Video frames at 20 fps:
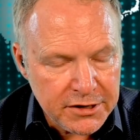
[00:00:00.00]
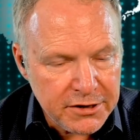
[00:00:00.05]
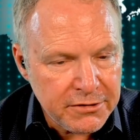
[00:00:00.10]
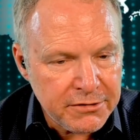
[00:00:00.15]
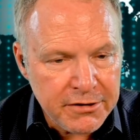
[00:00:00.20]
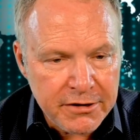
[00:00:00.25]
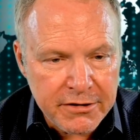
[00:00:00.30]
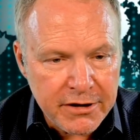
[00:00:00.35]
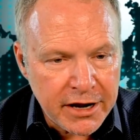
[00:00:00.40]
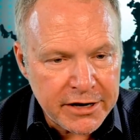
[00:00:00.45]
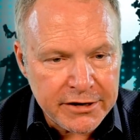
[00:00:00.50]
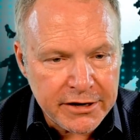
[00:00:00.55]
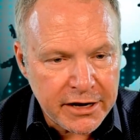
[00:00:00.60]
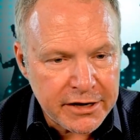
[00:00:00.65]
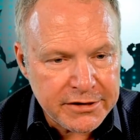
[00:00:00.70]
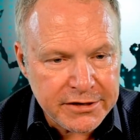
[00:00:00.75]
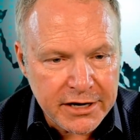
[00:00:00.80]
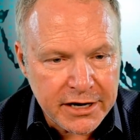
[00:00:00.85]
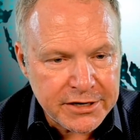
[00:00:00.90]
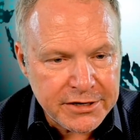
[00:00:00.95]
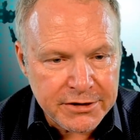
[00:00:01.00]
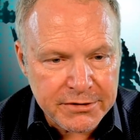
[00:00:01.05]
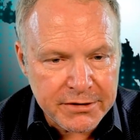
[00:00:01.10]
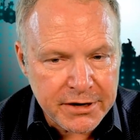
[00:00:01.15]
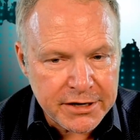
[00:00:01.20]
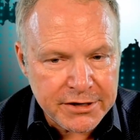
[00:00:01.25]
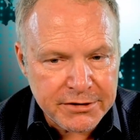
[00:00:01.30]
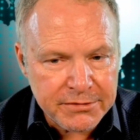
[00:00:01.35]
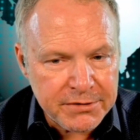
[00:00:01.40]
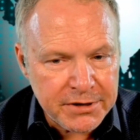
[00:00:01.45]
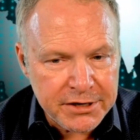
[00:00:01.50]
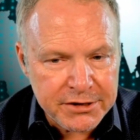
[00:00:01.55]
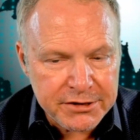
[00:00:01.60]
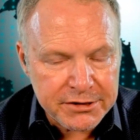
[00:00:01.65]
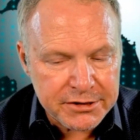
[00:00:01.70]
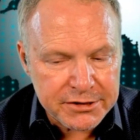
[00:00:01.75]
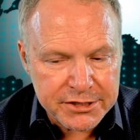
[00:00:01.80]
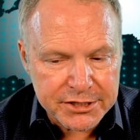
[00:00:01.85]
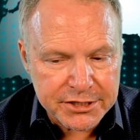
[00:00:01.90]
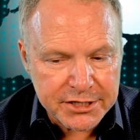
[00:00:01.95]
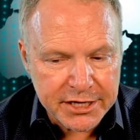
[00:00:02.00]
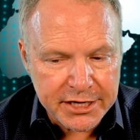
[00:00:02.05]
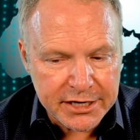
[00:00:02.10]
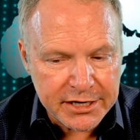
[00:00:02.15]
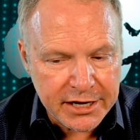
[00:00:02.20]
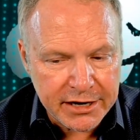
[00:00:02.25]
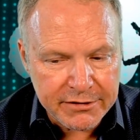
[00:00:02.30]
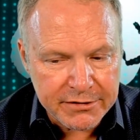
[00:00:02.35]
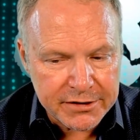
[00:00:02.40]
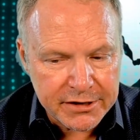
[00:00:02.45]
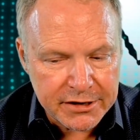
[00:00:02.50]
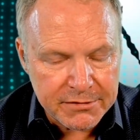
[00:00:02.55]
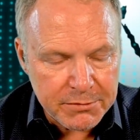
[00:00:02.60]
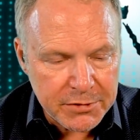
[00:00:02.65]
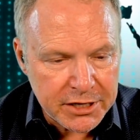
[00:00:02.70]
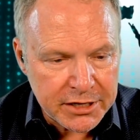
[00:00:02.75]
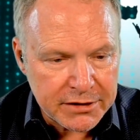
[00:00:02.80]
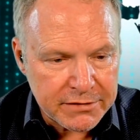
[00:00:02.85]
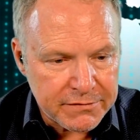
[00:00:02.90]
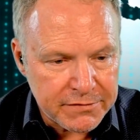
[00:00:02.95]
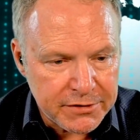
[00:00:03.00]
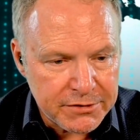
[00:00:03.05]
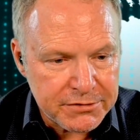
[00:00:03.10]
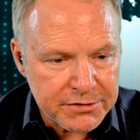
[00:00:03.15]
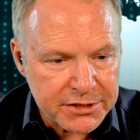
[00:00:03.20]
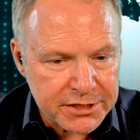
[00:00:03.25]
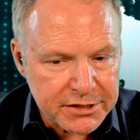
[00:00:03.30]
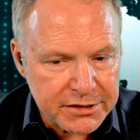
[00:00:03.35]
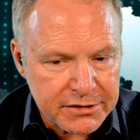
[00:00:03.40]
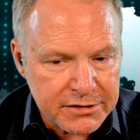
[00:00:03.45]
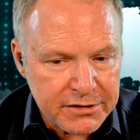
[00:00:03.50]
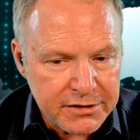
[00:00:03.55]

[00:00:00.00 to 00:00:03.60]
No, I don't need you to just get how it can be confusing.